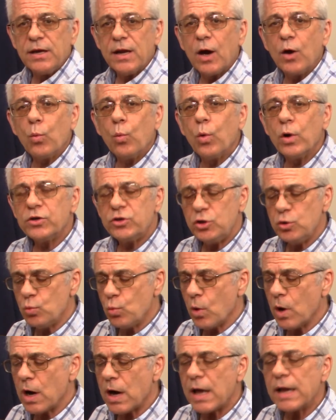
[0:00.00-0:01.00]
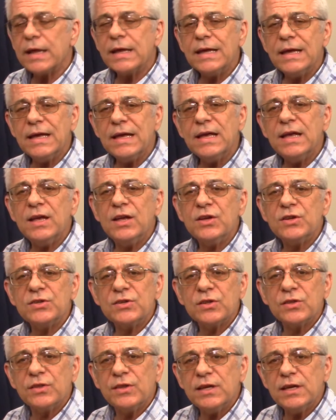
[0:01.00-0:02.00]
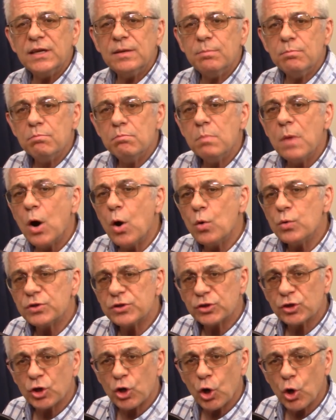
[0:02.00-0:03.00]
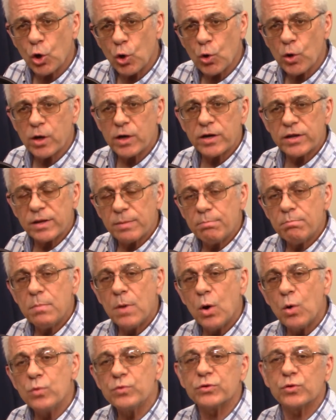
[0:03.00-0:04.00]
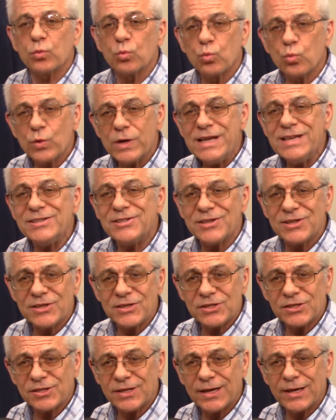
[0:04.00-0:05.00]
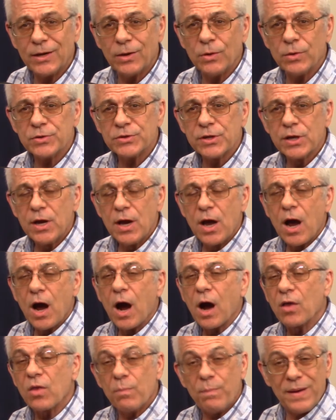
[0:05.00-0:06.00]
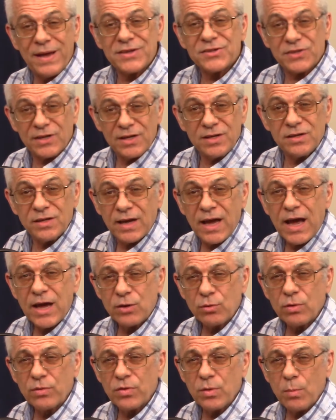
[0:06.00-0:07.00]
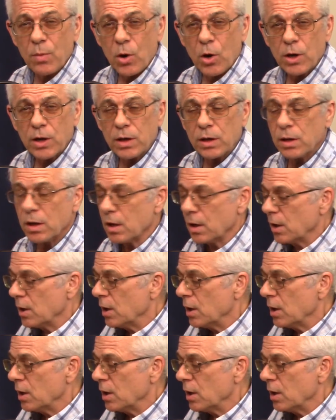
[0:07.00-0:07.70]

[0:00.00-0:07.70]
Now, what you want is the most current, the most recent sales are the best indicator of the market.